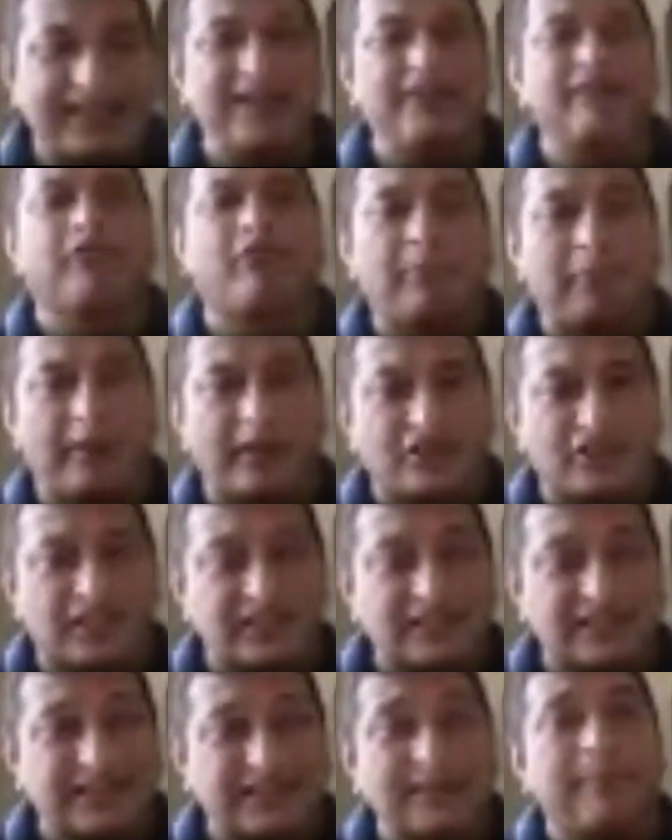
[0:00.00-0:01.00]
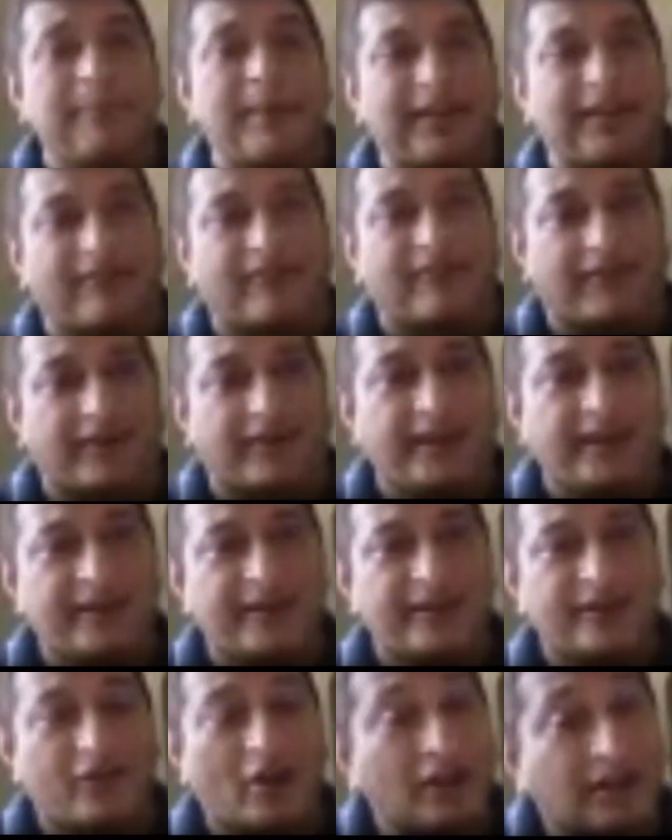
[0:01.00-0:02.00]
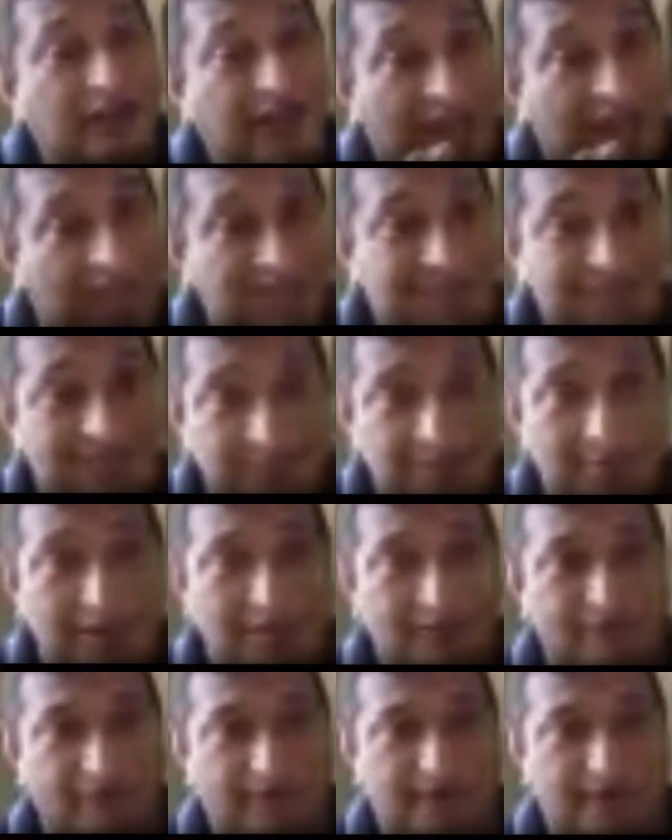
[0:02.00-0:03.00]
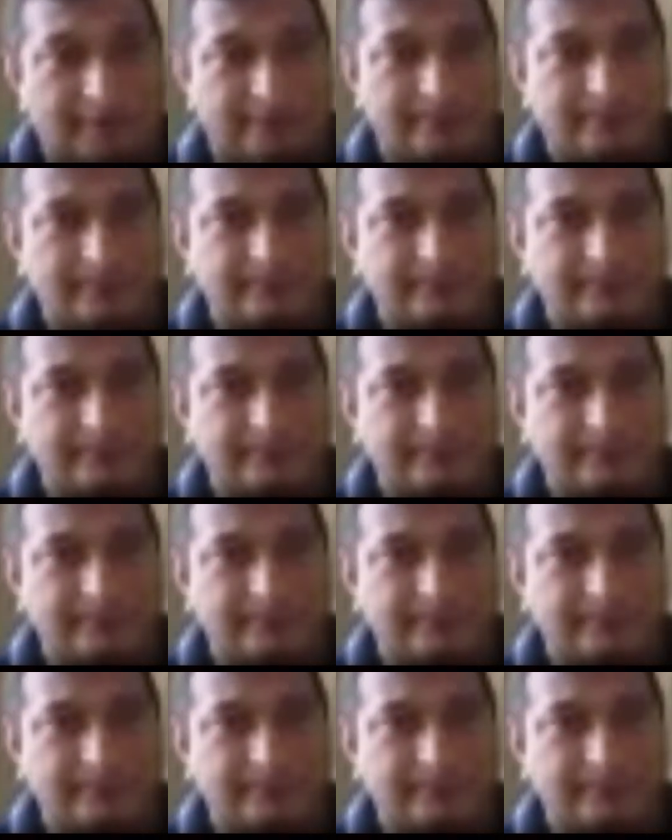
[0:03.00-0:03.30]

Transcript: information symmetry, not asymmetry.